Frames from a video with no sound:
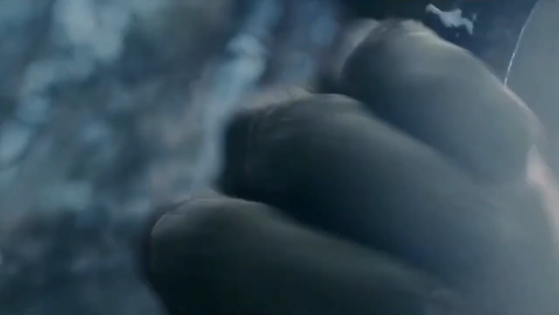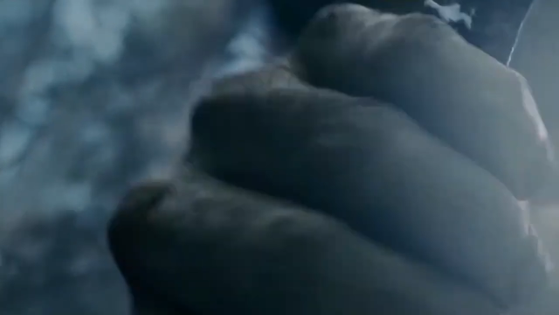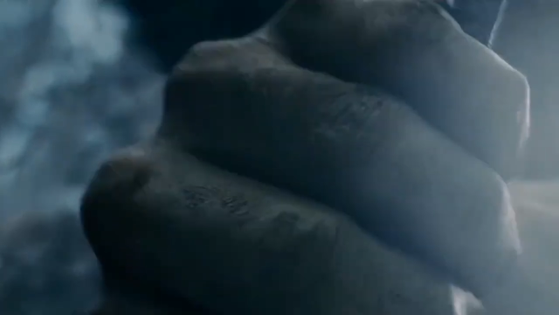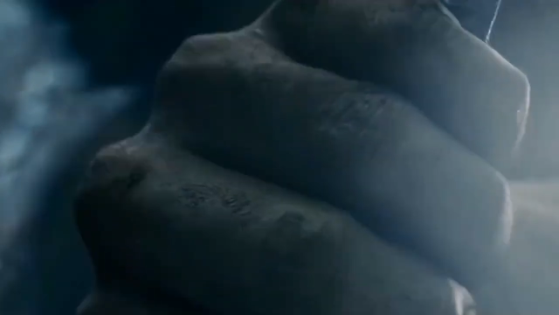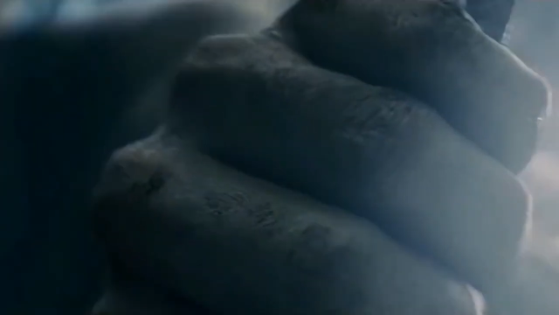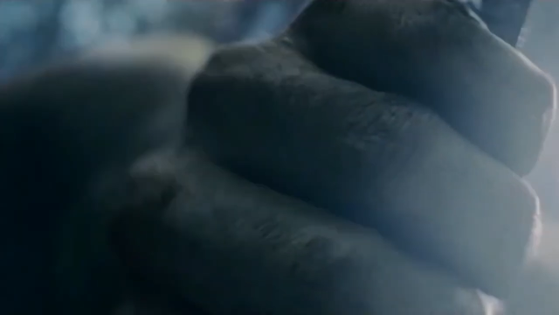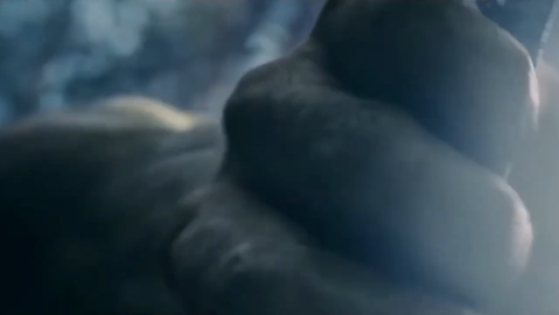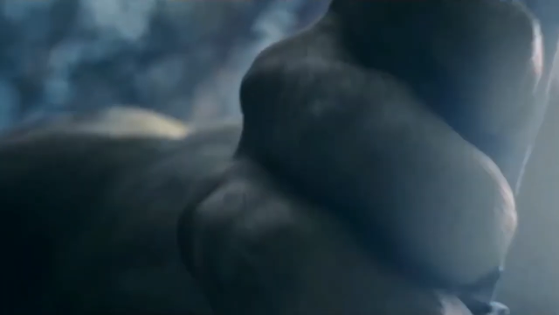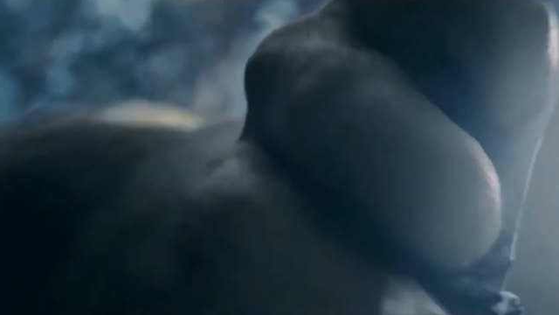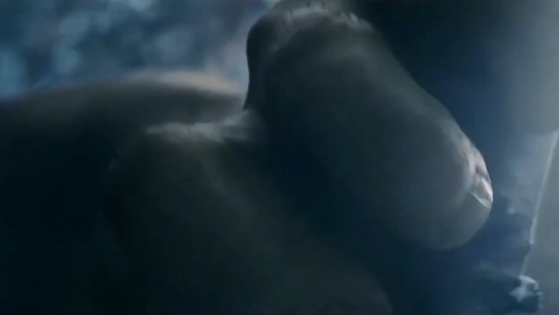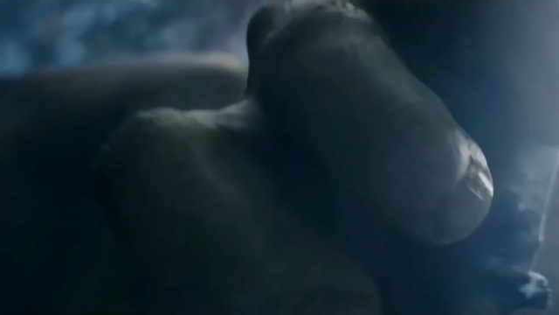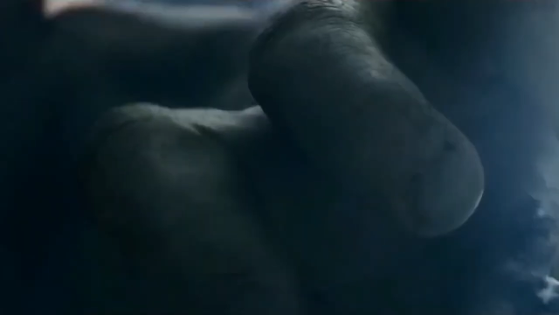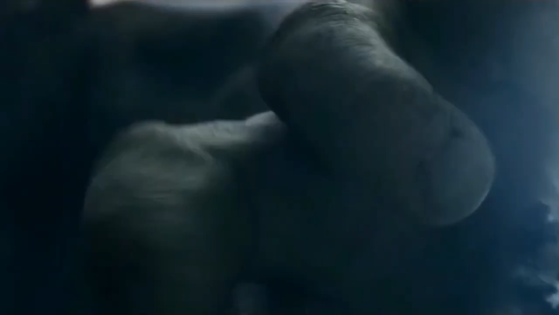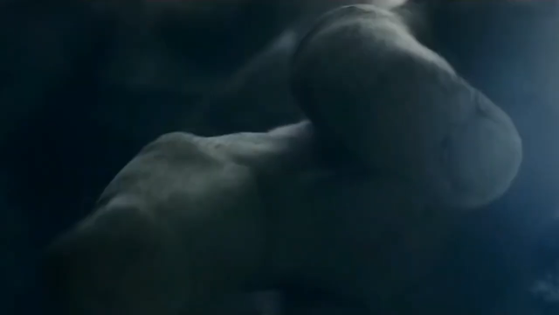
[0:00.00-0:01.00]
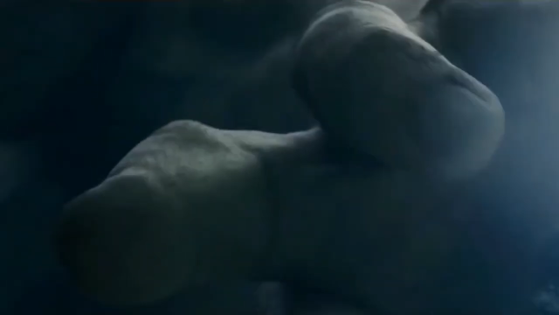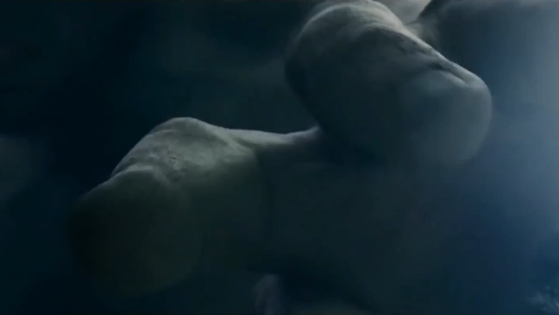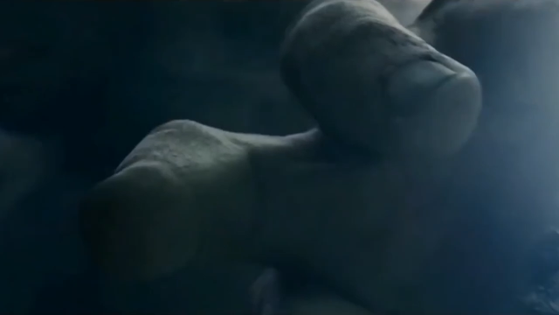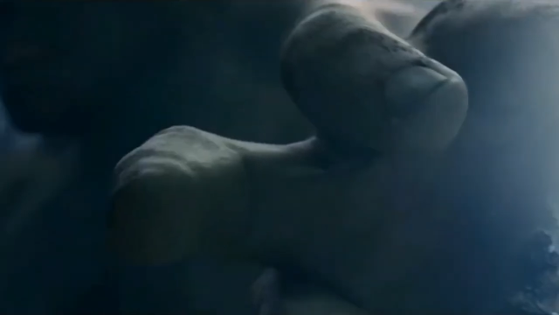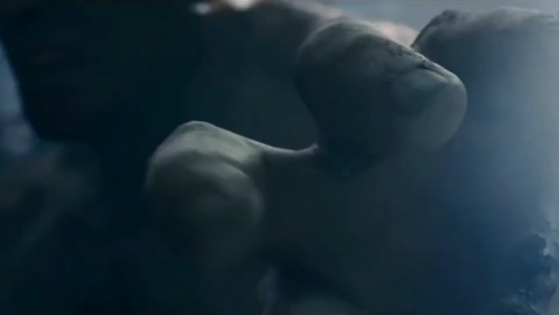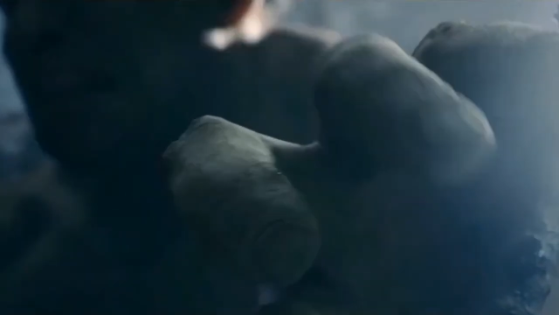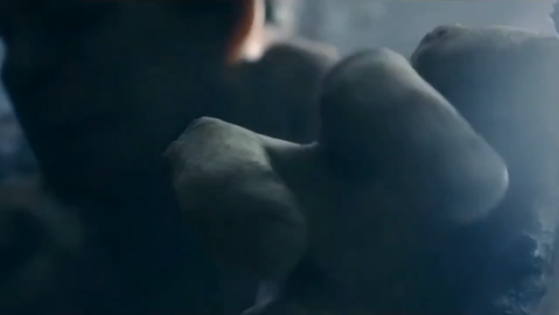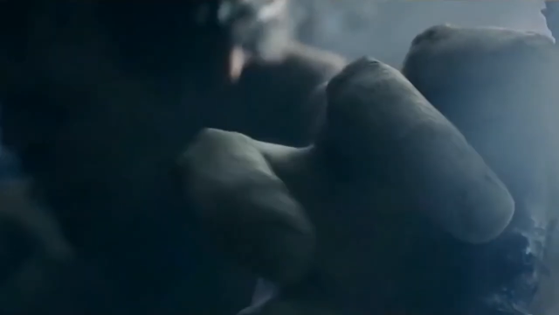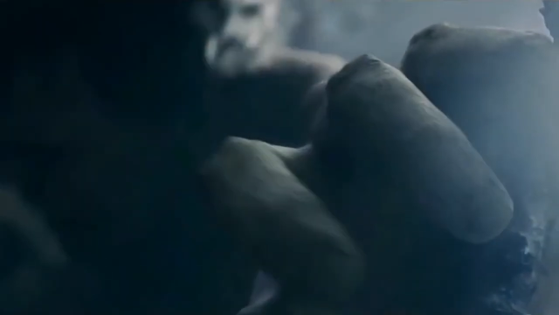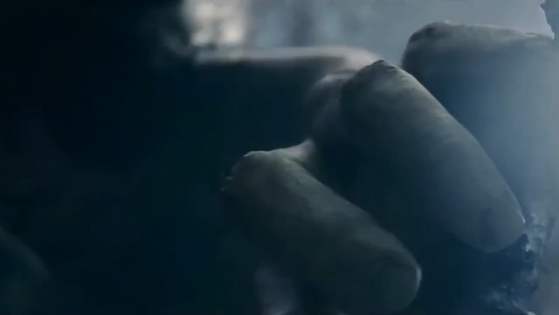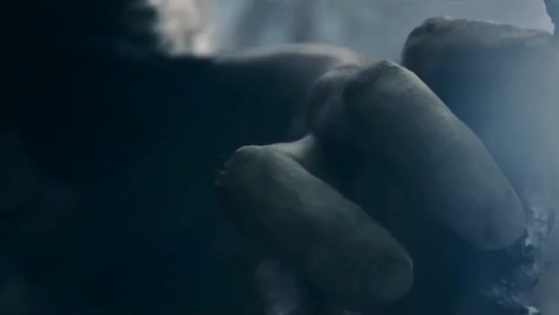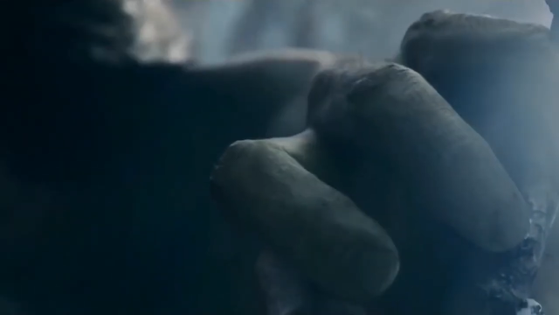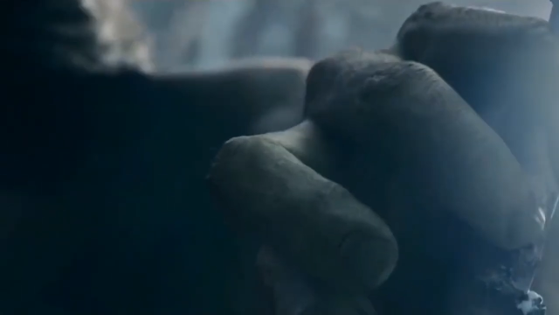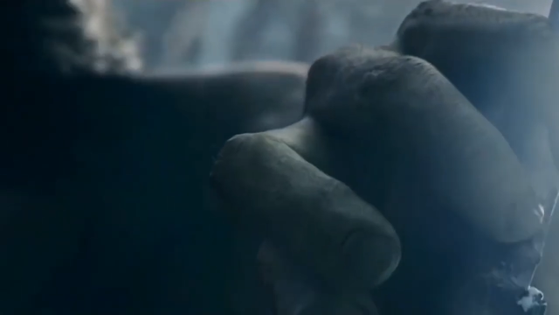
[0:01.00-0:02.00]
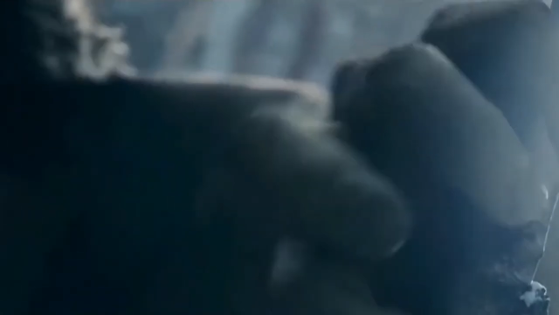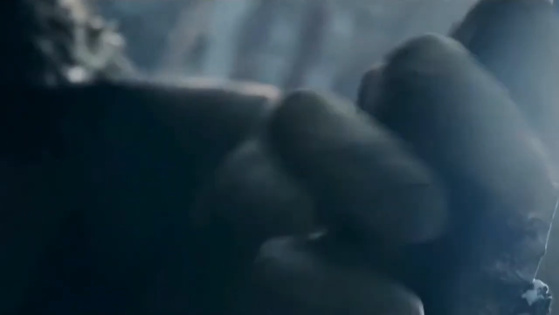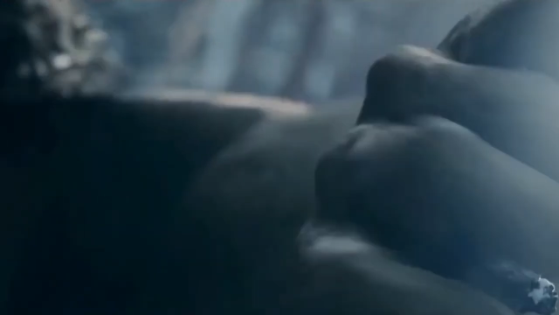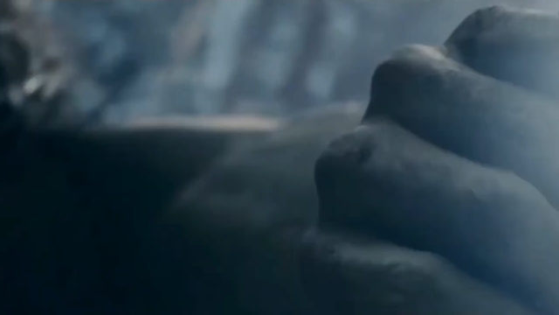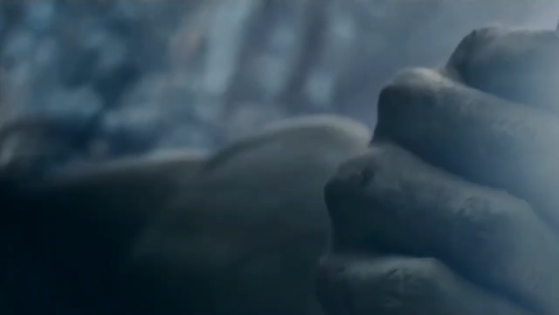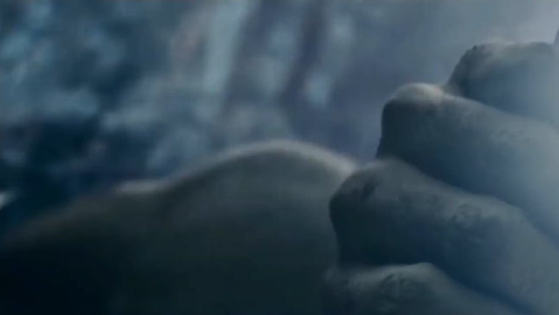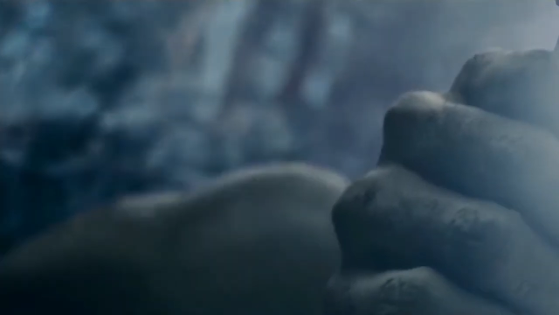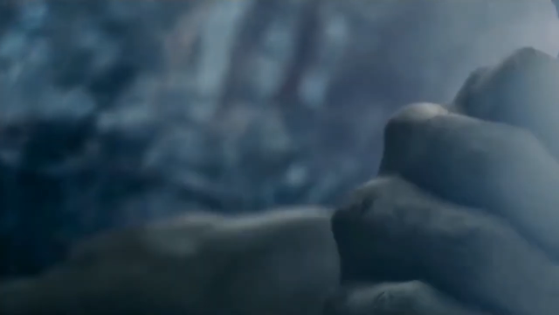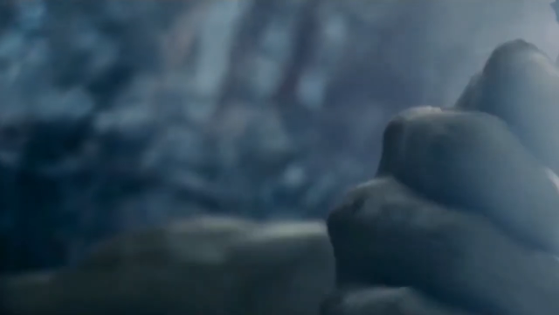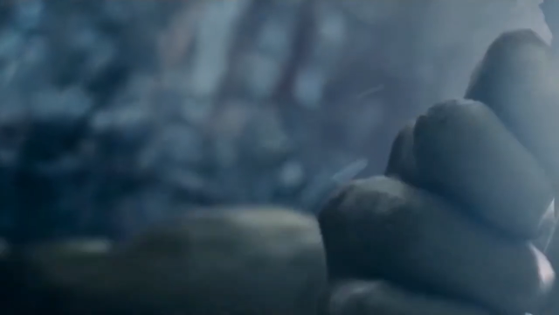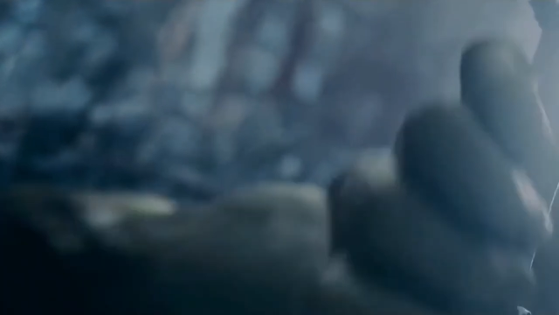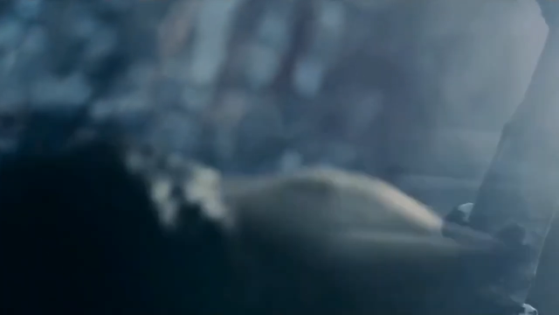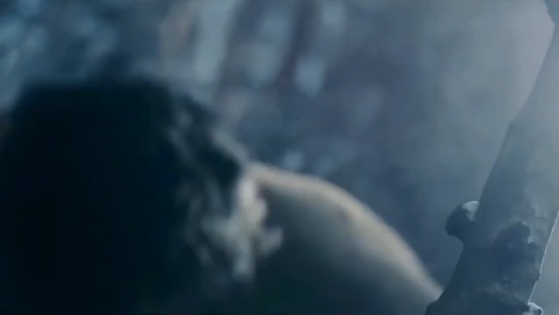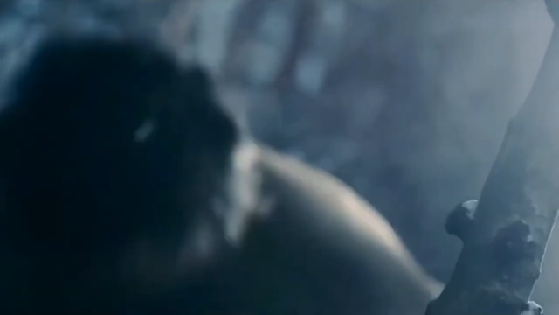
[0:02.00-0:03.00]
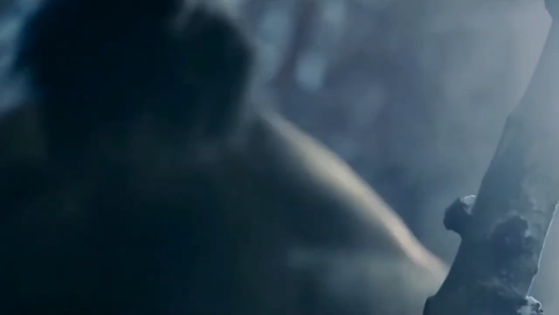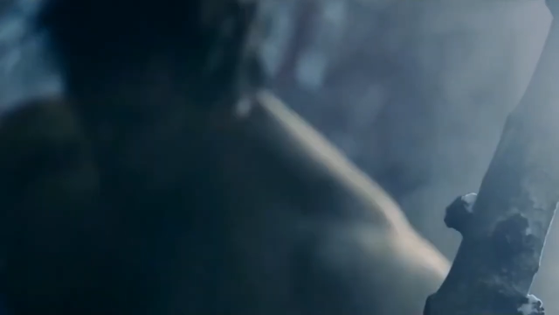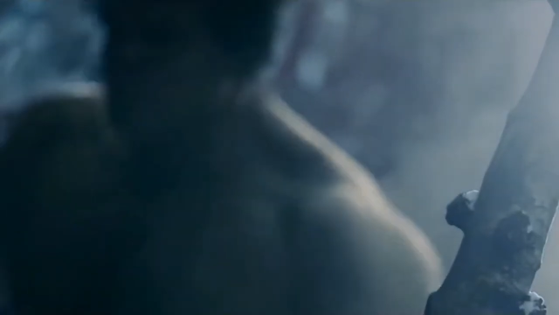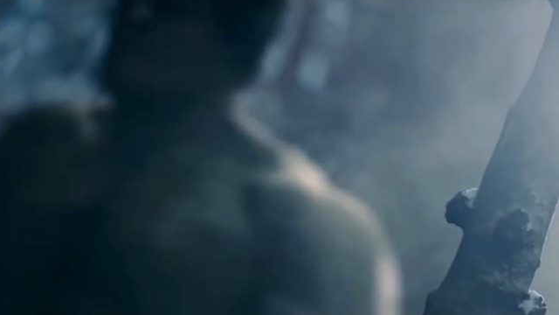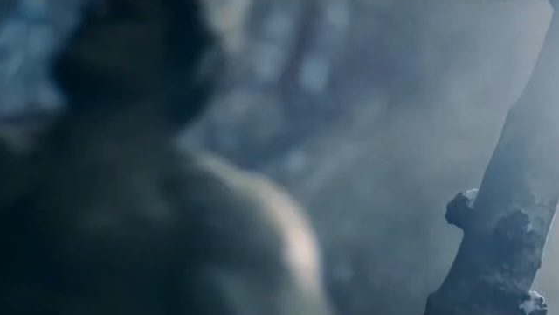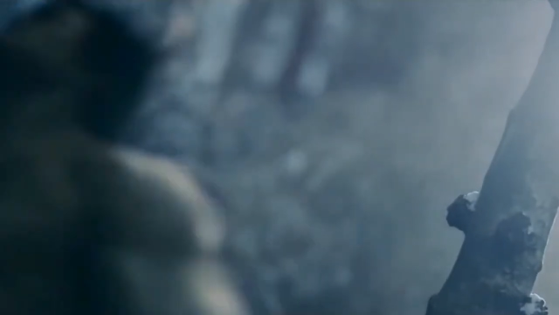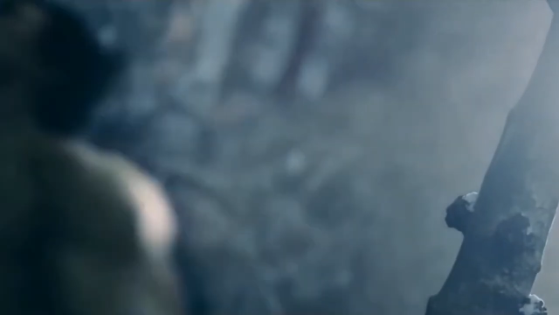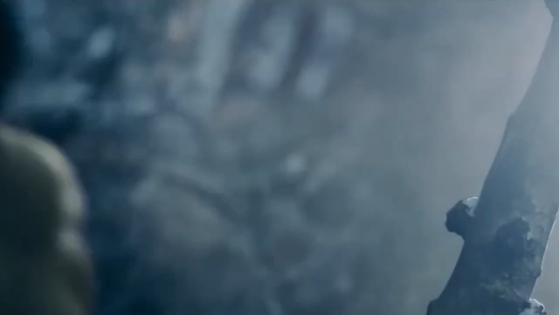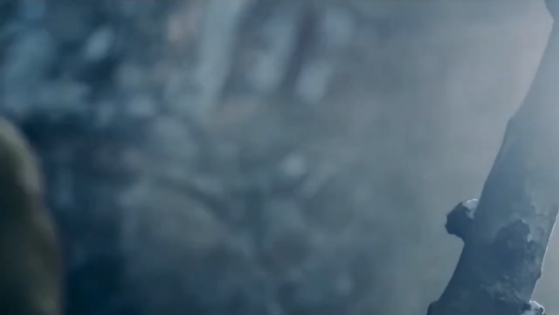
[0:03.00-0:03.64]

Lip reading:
[unreadable: no face in view]